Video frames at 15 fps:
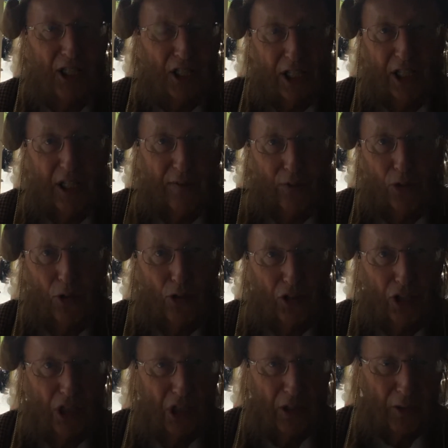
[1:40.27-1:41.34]
ski, of course,
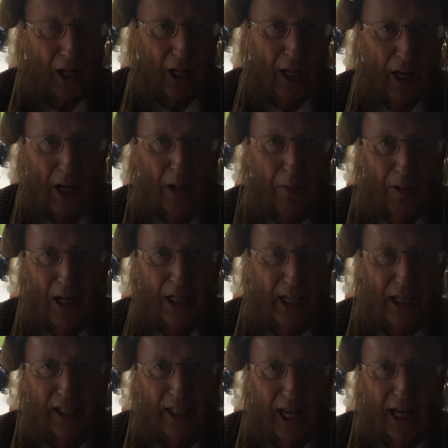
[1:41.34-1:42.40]
the,
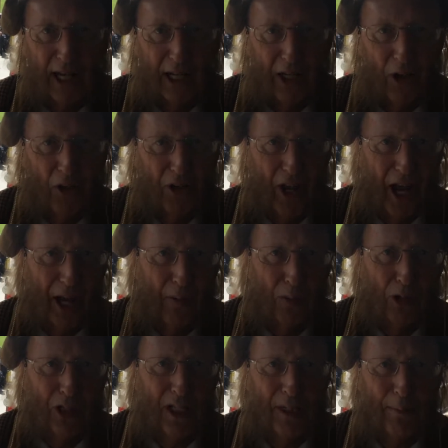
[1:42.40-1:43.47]
reigning title holder, and
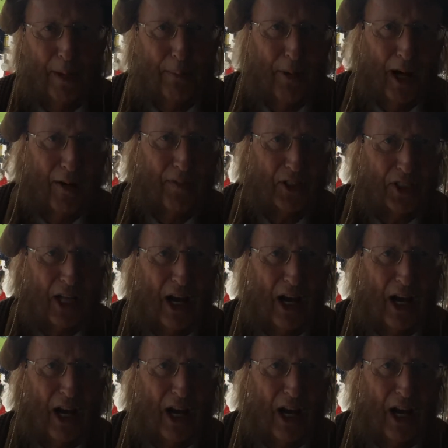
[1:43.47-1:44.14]
wouldn't it be marvellous?